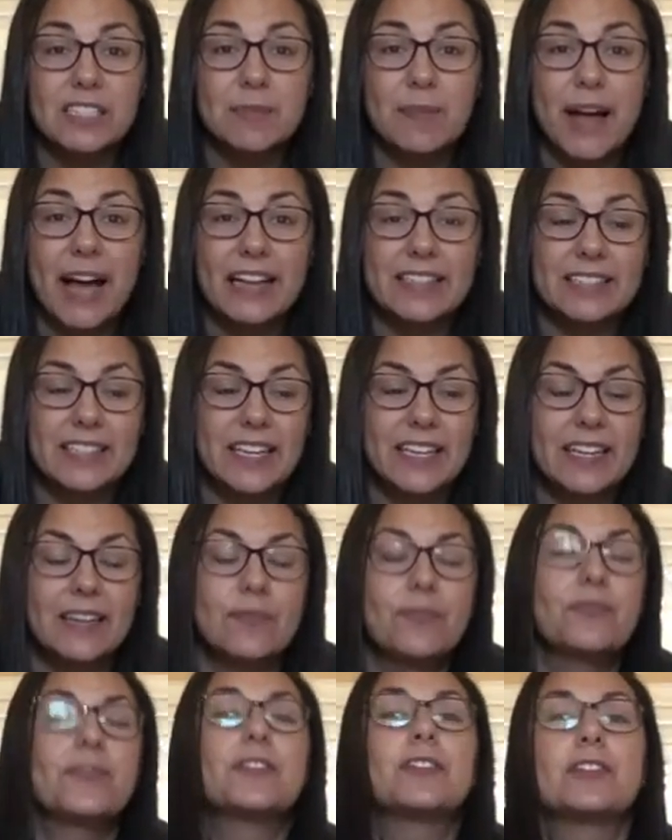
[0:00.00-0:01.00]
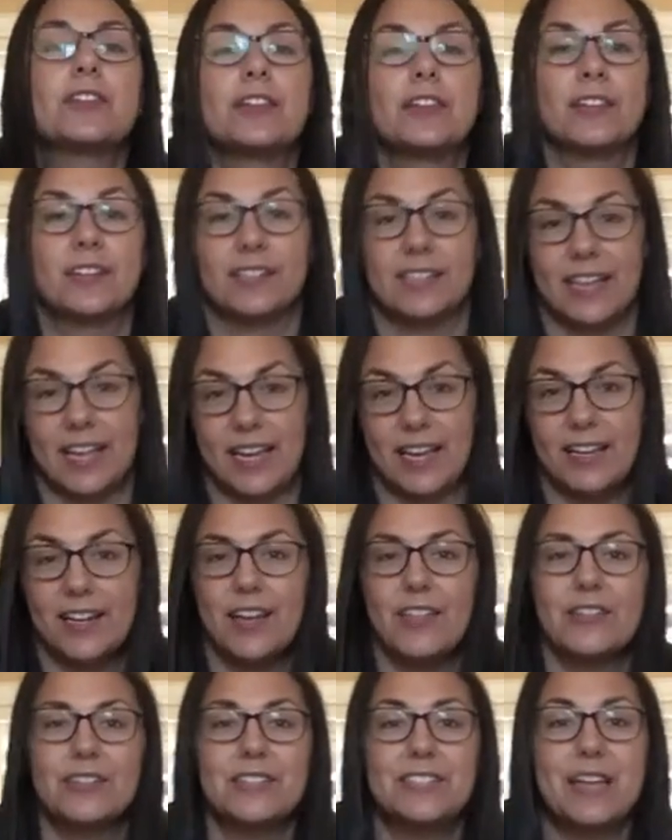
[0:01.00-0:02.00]
in the basket, take
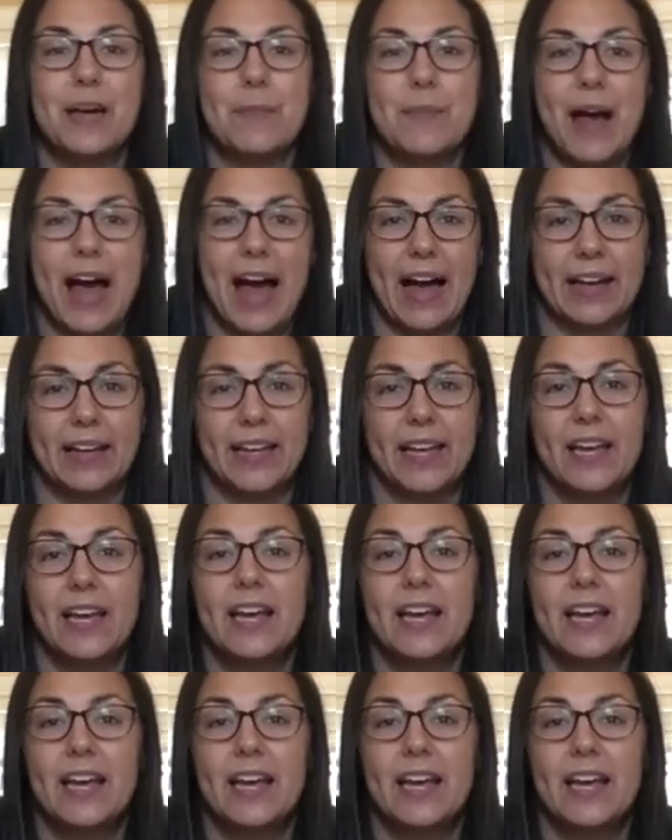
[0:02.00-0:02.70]
another step back.